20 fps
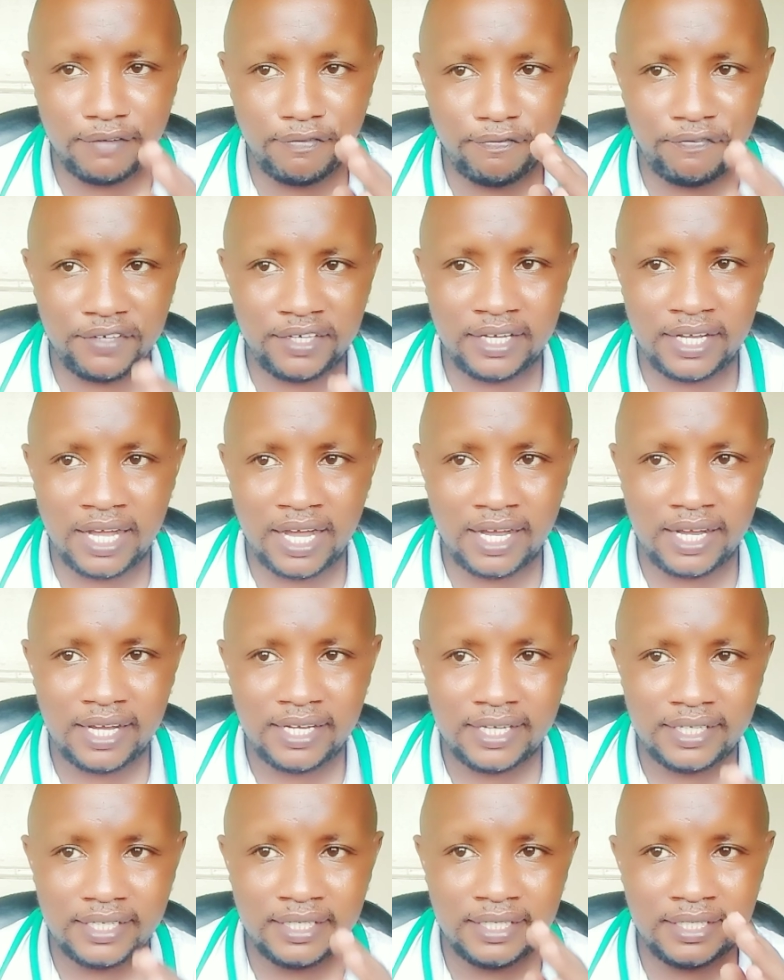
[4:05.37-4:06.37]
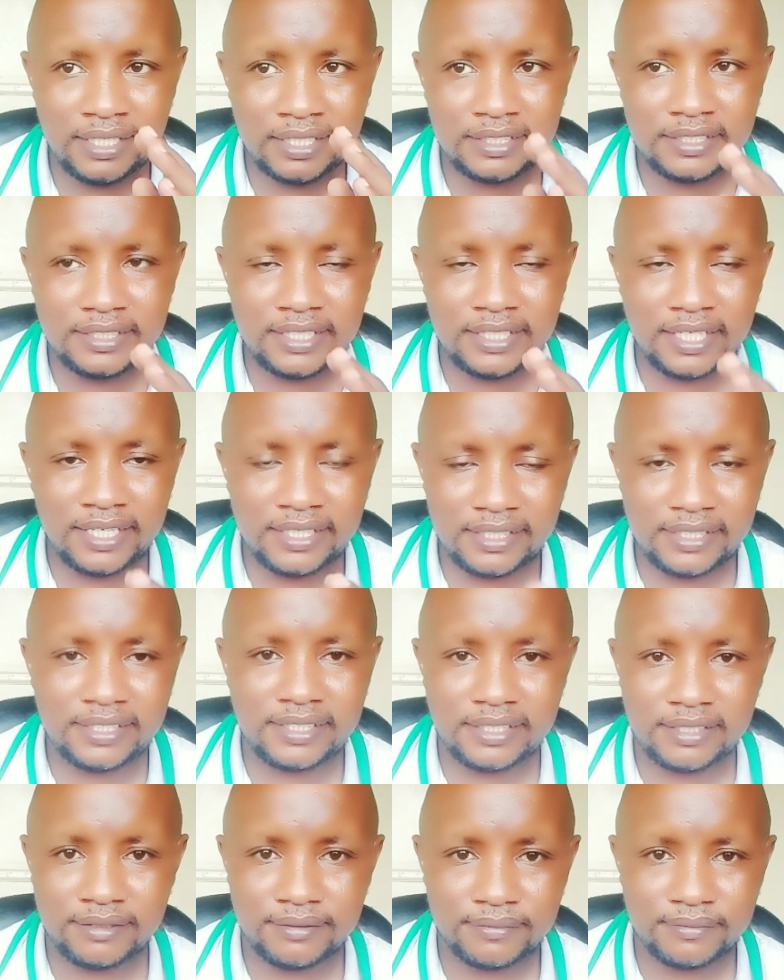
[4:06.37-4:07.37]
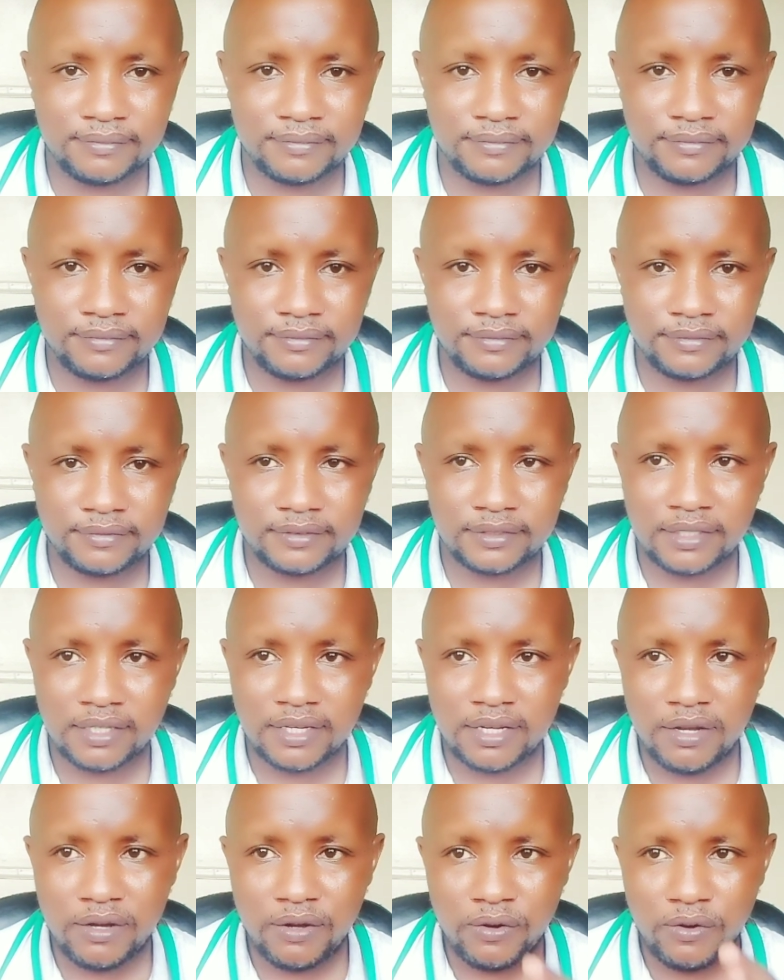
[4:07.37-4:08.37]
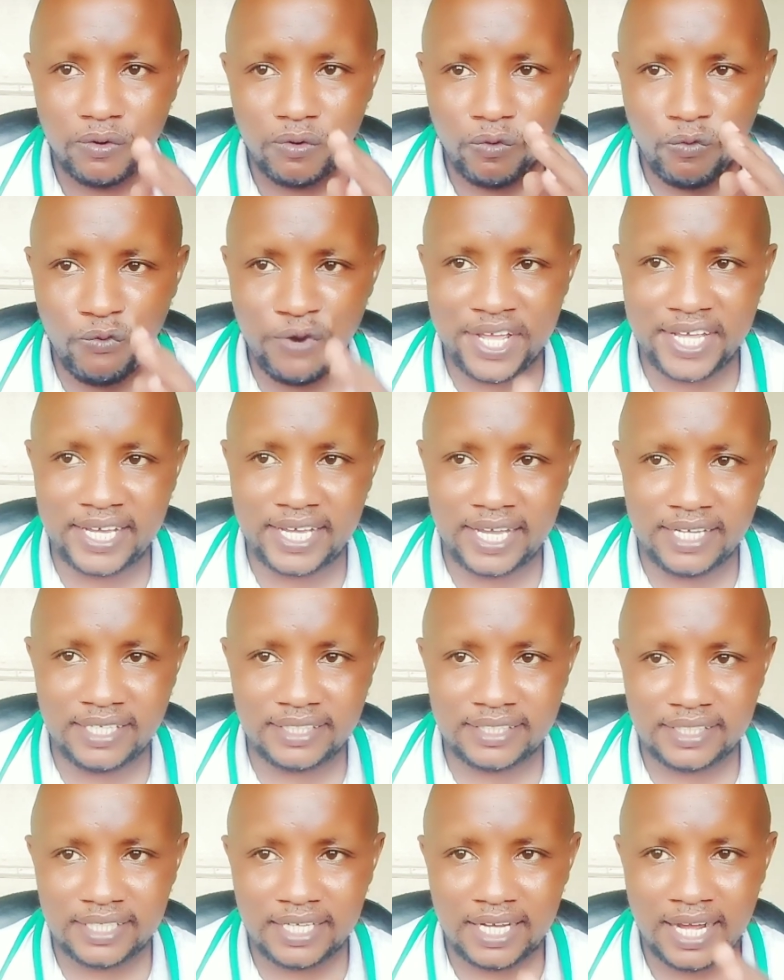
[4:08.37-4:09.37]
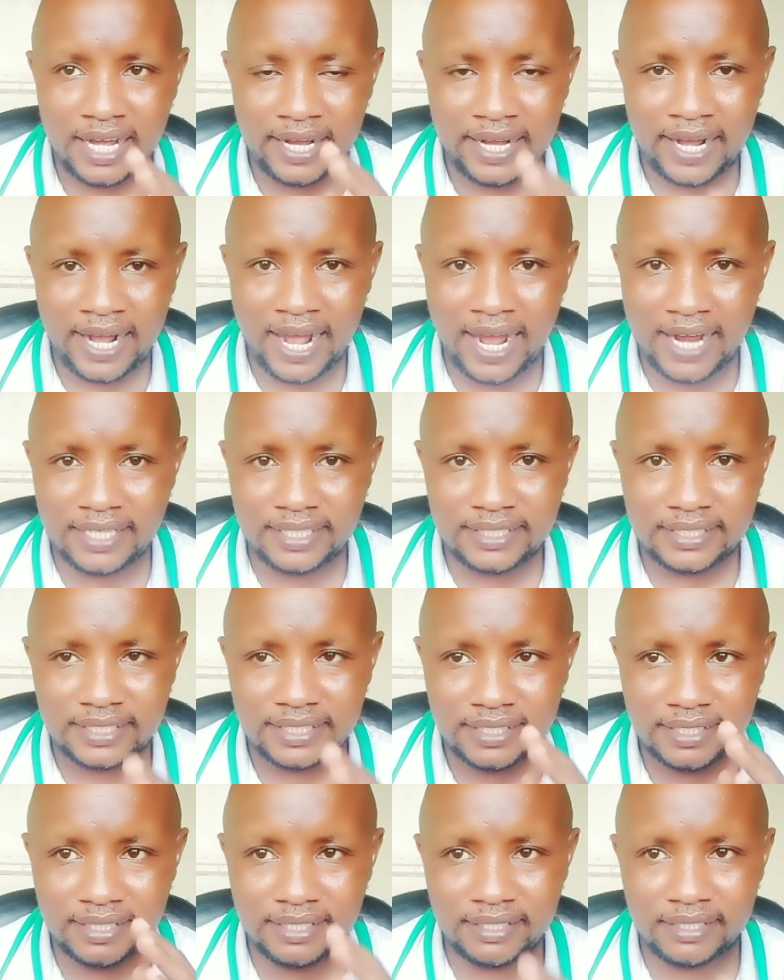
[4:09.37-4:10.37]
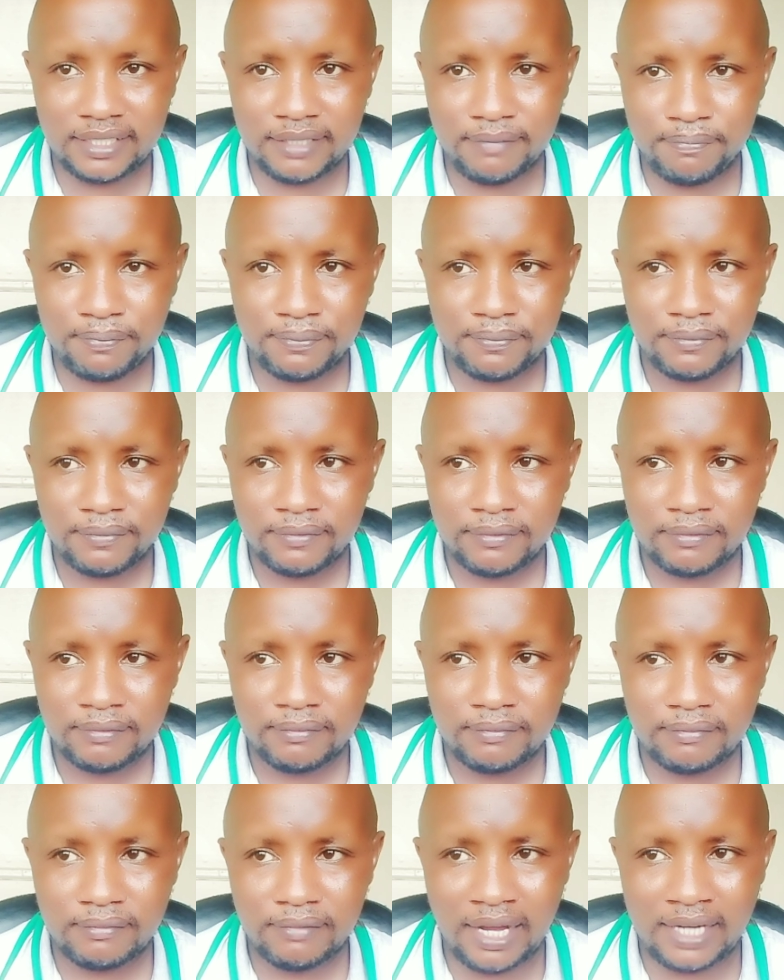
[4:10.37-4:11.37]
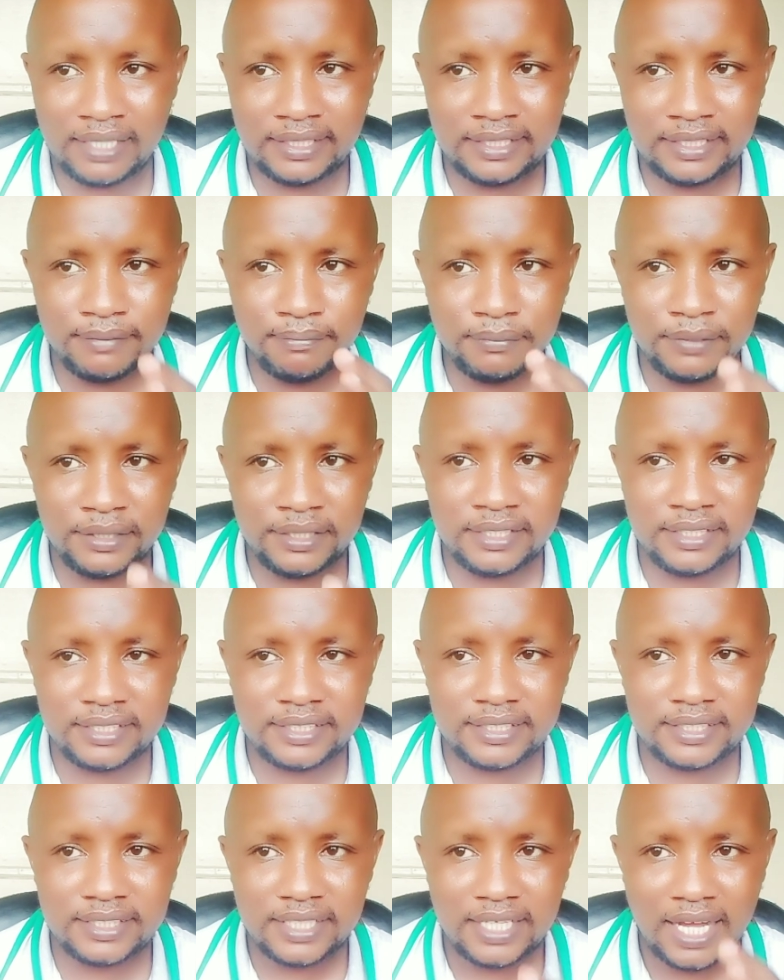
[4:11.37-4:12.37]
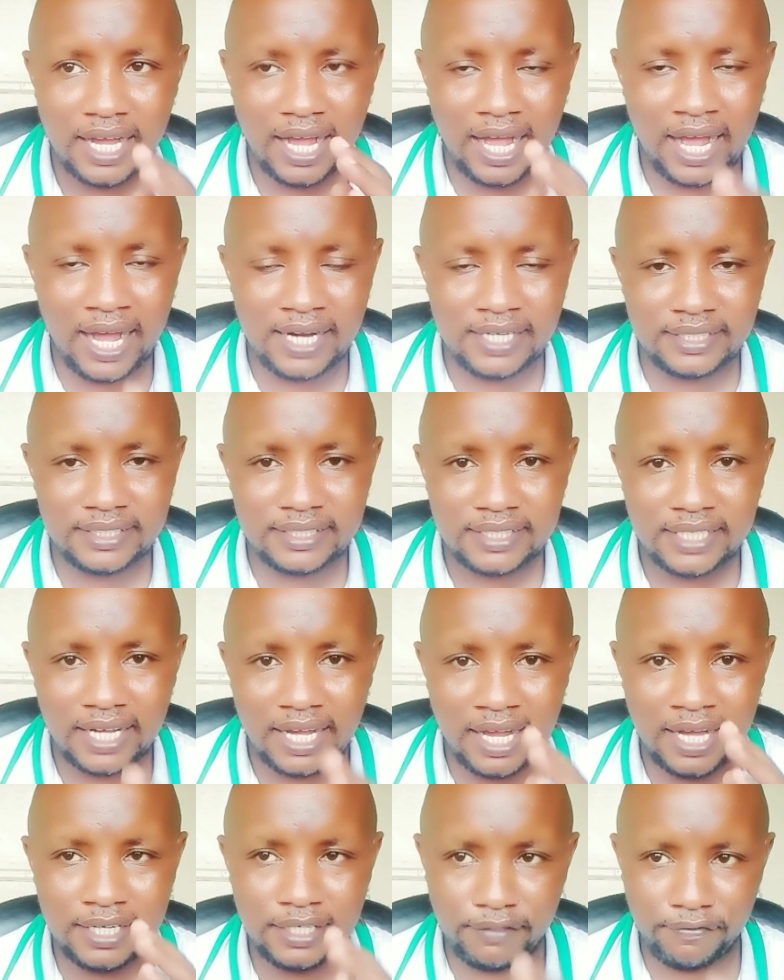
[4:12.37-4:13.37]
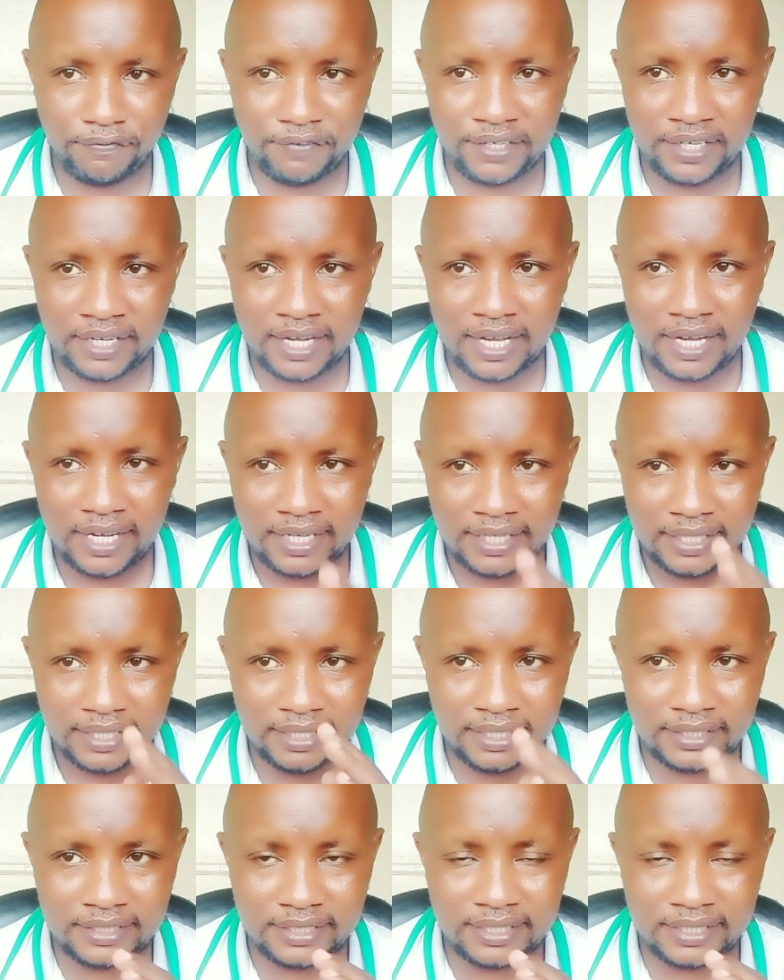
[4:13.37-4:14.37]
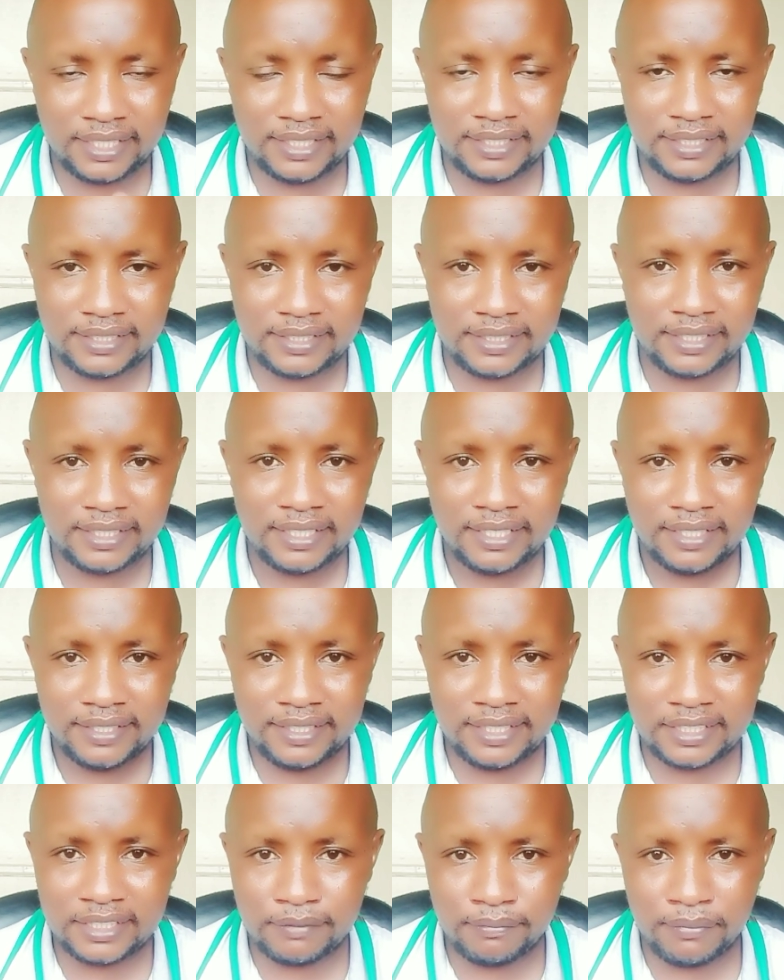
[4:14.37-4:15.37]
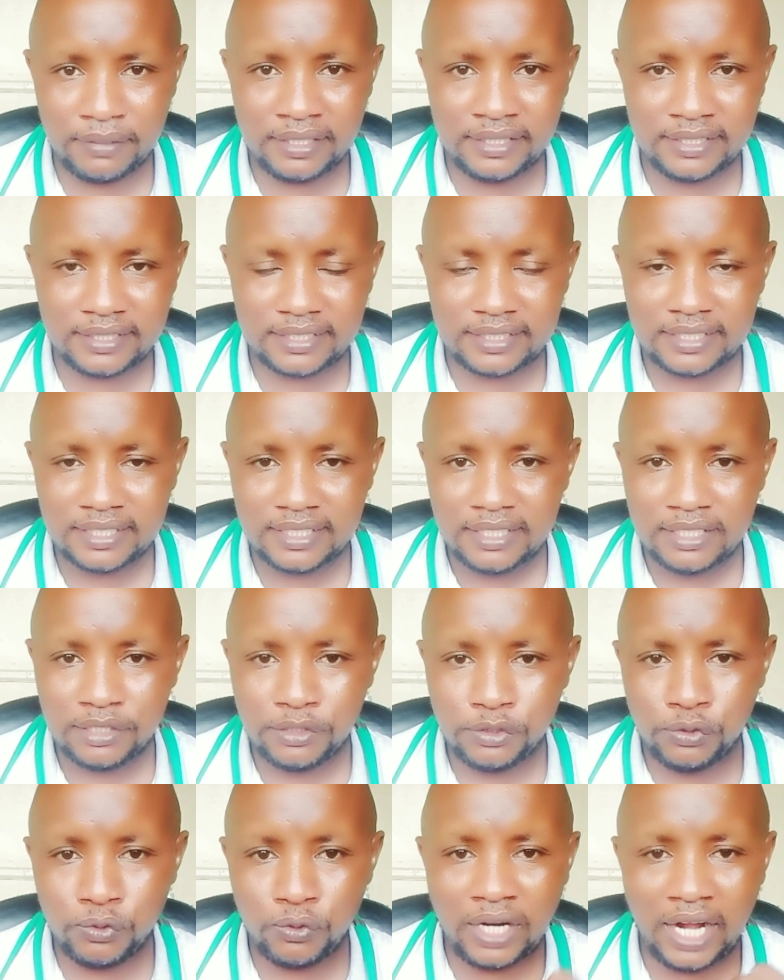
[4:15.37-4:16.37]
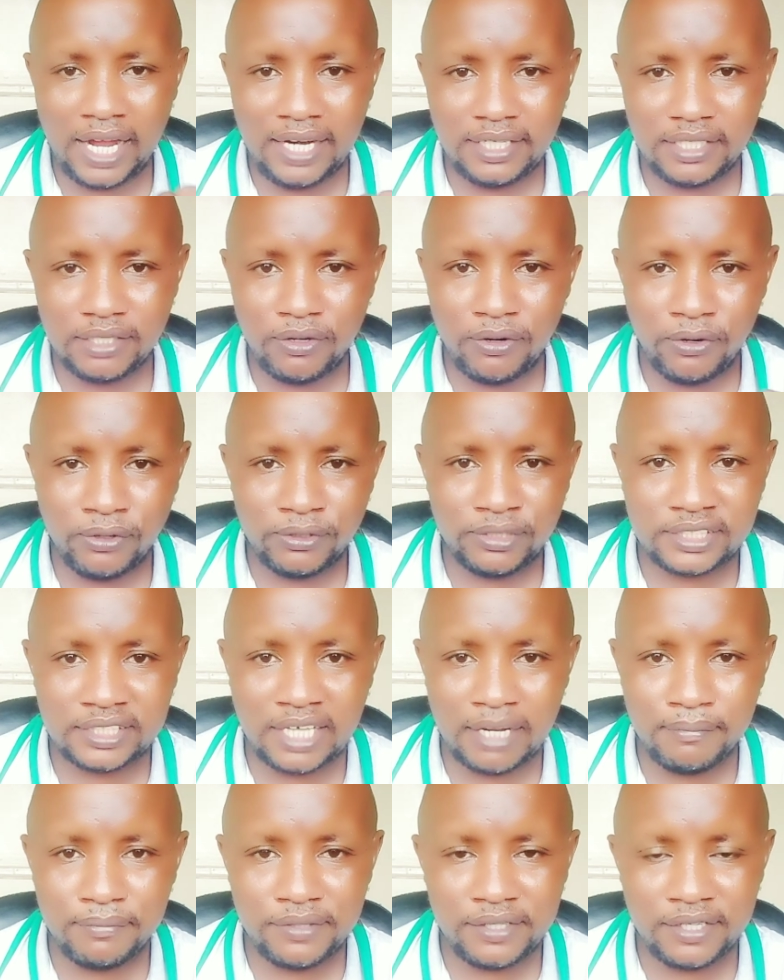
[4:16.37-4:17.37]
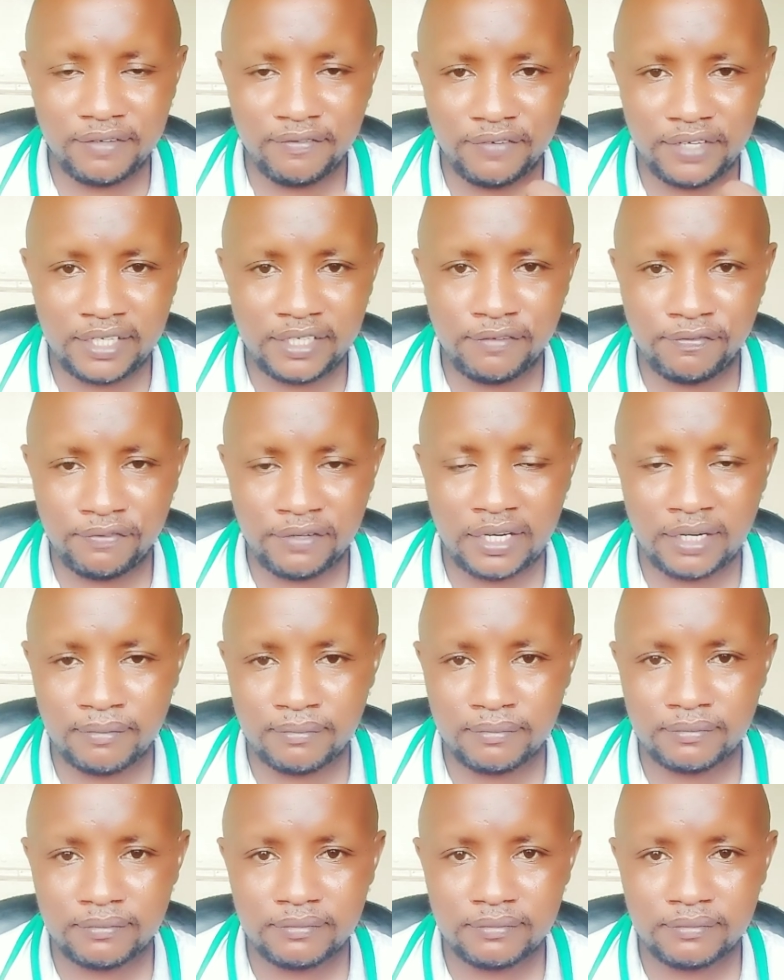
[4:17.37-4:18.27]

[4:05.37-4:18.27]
finger dexterity. Weakened hand grip and diminished hand and finger dexterity. This means you can't hold something very firm.